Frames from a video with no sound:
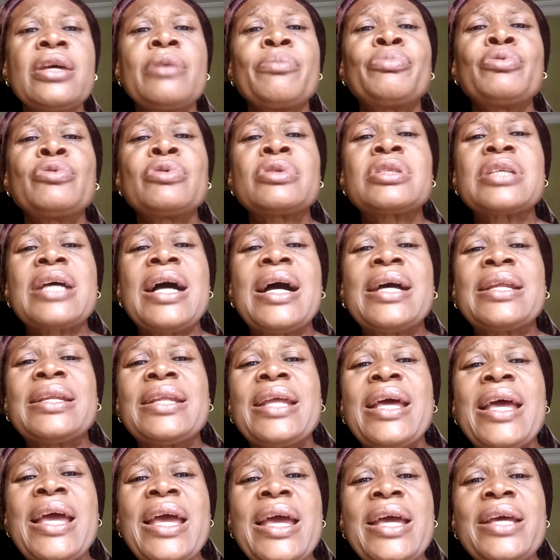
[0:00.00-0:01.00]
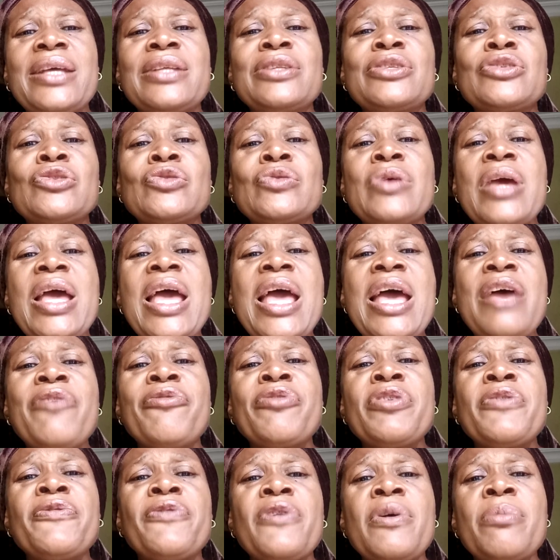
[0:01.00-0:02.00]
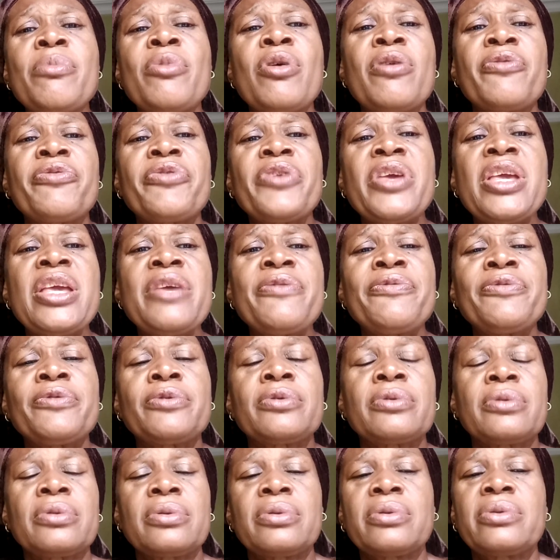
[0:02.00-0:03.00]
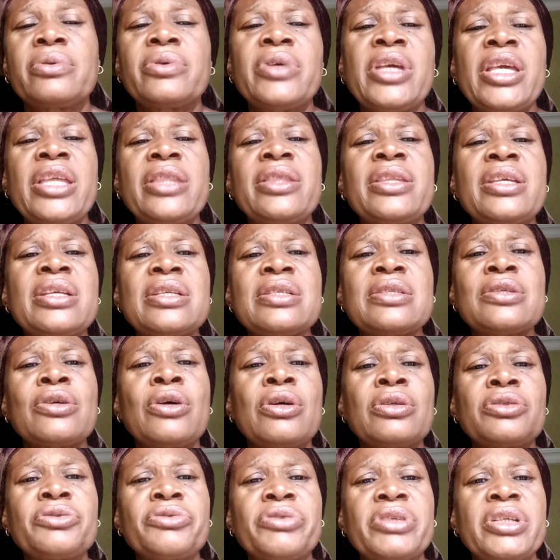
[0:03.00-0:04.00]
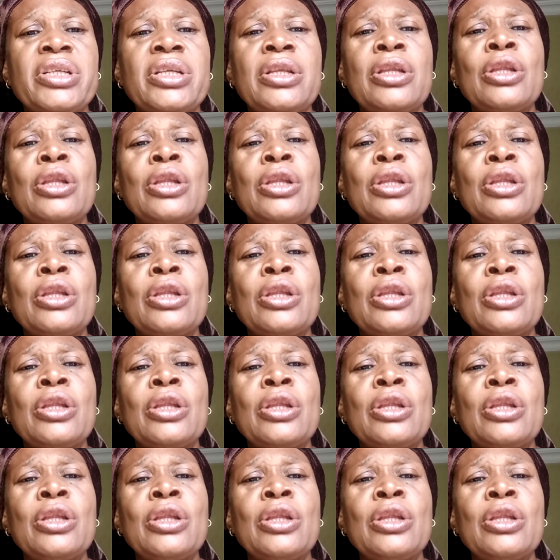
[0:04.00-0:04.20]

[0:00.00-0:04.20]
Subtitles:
Put an end to every form of evil in this country.